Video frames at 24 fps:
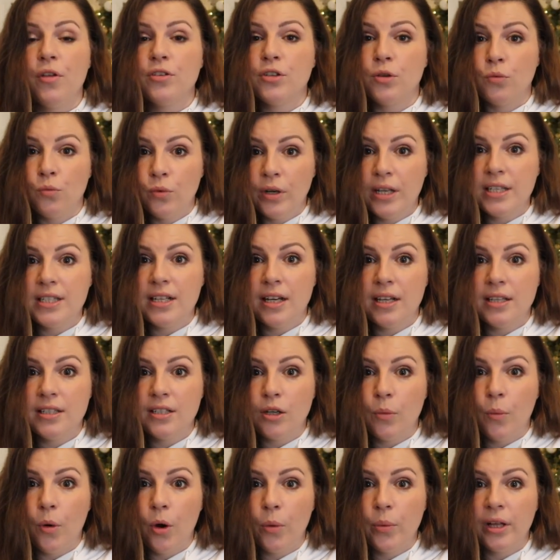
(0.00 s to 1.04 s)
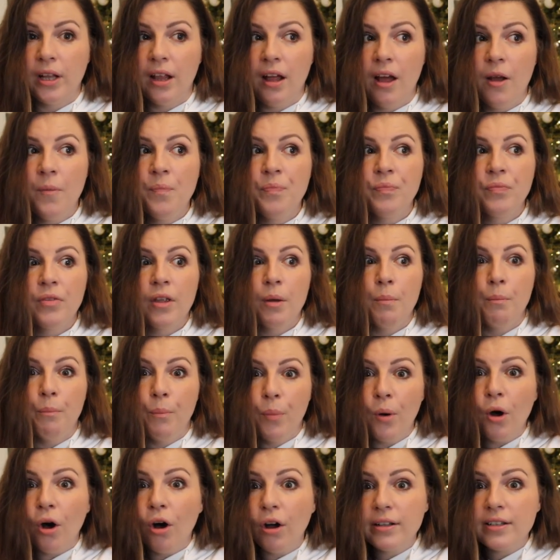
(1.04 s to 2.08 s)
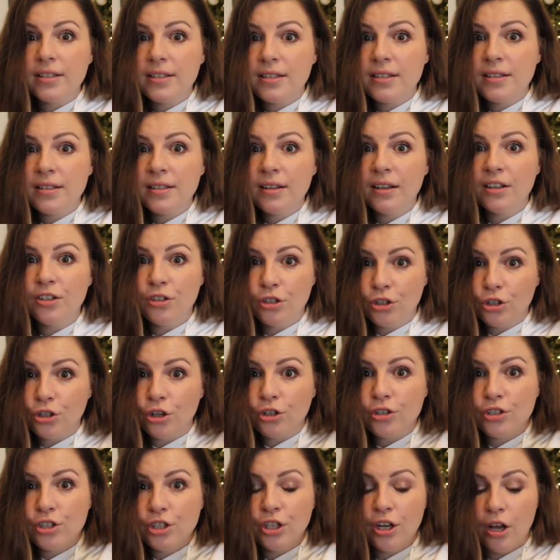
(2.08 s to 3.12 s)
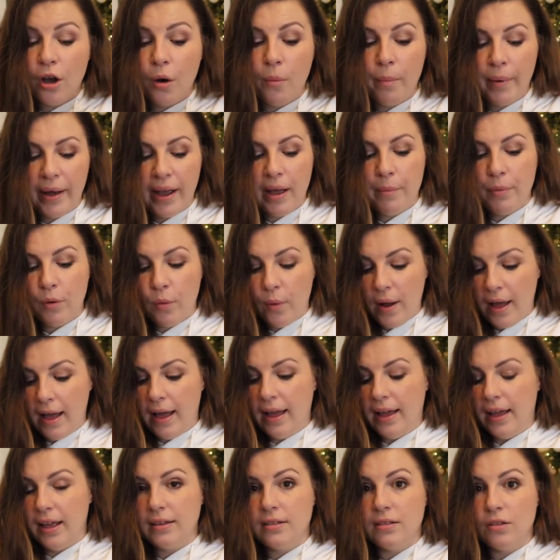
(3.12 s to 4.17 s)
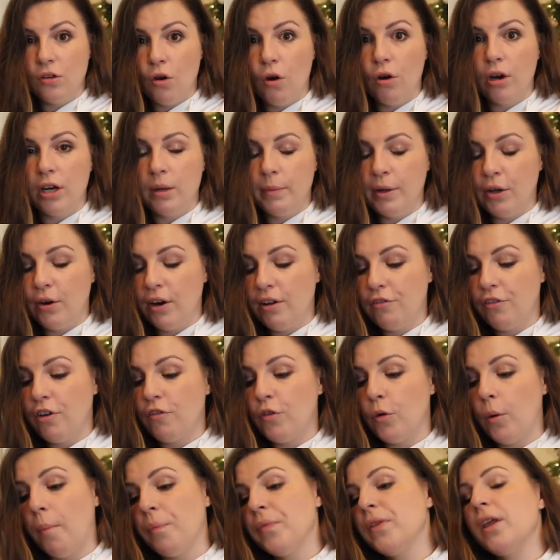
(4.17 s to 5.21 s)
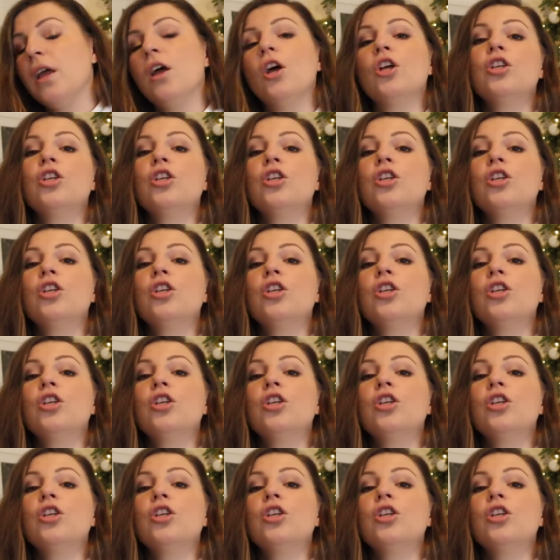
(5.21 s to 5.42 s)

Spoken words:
There's a reason it's so popular, but just, you know, buyer beware. It's not going to be great for everyone.